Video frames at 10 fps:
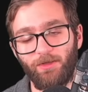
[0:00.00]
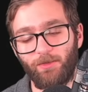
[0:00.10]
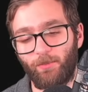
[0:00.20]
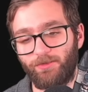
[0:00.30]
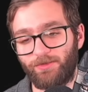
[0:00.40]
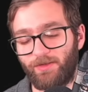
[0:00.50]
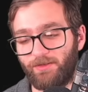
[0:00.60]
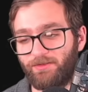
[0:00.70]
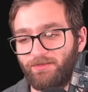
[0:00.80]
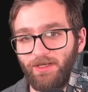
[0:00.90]
which are then
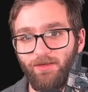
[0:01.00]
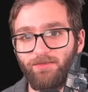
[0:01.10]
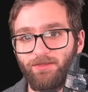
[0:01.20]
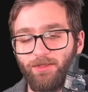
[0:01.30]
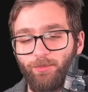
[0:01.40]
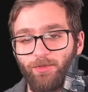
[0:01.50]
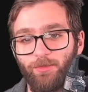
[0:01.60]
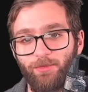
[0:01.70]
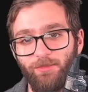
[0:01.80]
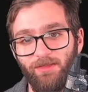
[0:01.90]
saved into a
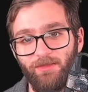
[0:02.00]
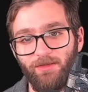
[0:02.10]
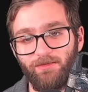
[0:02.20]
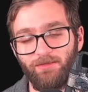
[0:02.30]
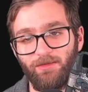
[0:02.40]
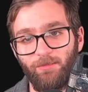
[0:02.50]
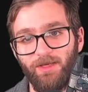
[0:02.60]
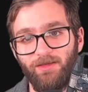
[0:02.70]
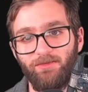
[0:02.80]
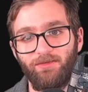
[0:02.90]
Prometheus
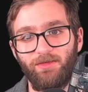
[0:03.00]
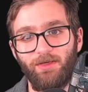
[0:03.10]
database,